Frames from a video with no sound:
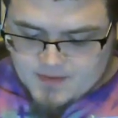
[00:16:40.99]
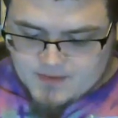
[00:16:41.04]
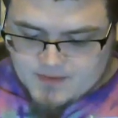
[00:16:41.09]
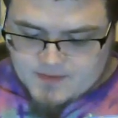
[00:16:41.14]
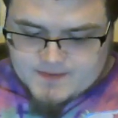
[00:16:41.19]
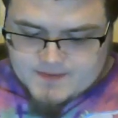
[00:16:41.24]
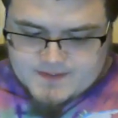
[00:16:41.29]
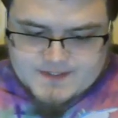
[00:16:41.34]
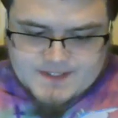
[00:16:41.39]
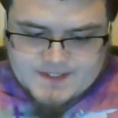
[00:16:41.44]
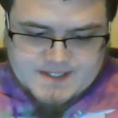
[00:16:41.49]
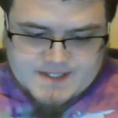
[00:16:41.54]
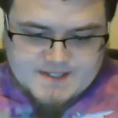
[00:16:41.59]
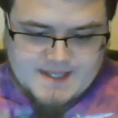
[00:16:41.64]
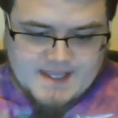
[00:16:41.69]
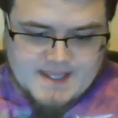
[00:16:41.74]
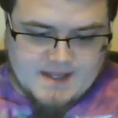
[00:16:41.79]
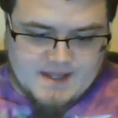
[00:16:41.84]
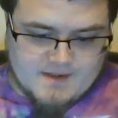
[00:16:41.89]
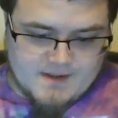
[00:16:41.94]
pulls
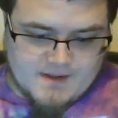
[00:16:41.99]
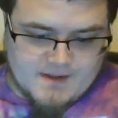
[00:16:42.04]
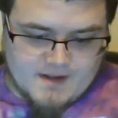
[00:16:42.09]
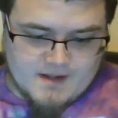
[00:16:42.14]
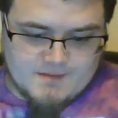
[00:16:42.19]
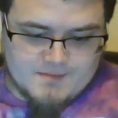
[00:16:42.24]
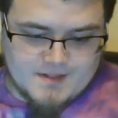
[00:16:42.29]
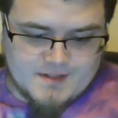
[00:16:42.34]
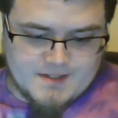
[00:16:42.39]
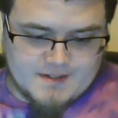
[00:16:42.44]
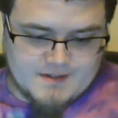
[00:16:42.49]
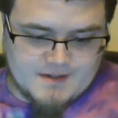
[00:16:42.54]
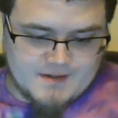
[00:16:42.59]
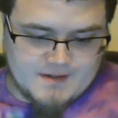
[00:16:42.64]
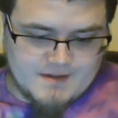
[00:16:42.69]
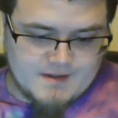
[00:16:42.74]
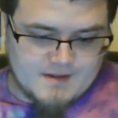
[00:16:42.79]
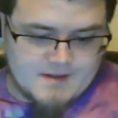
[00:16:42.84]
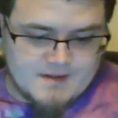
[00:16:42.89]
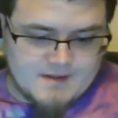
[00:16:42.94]
as Gallant Goblin
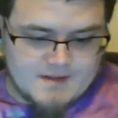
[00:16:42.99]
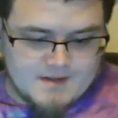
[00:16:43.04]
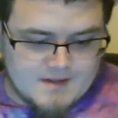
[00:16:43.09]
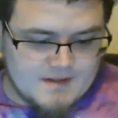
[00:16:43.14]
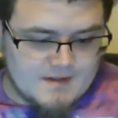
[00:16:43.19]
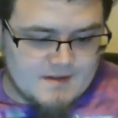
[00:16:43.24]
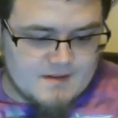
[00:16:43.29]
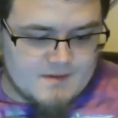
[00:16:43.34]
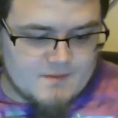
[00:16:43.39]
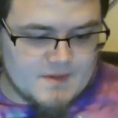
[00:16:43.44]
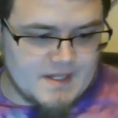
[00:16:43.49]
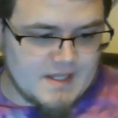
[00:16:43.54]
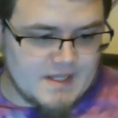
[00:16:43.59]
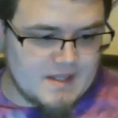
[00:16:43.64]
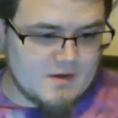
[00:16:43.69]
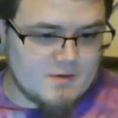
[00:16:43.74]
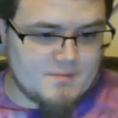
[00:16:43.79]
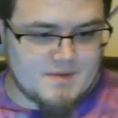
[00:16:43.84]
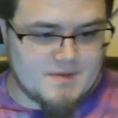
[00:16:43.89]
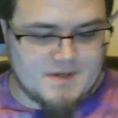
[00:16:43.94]
when
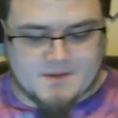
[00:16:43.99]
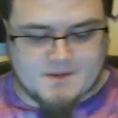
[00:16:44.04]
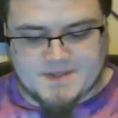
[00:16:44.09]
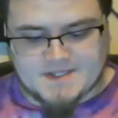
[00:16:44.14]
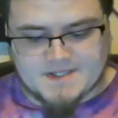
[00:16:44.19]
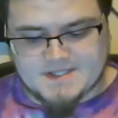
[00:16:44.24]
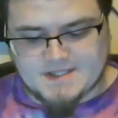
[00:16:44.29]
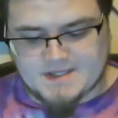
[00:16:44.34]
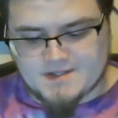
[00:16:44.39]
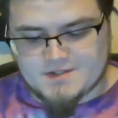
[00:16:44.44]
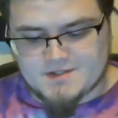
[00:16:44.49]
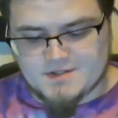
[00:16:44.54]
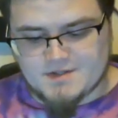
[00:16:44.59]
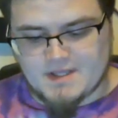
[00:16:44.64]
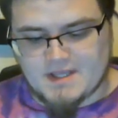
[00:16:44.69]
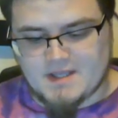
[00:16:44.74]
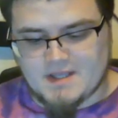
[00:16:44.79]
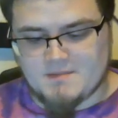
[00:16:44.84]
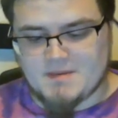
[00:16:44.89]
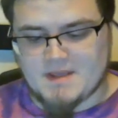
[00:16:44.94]
he opened up his
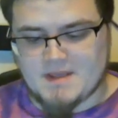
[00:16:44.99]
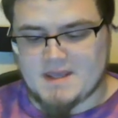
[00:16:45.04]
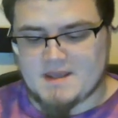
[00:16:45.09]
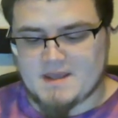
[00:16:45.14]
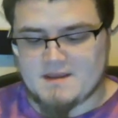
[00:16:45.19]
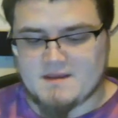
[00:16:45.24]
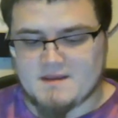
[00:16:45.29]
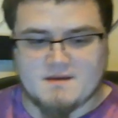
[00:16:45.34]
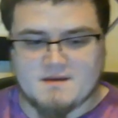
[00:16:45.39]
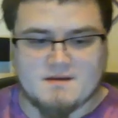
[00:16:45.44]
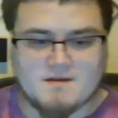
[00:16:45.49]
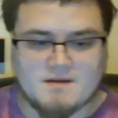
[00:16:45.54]
initial 8-pack.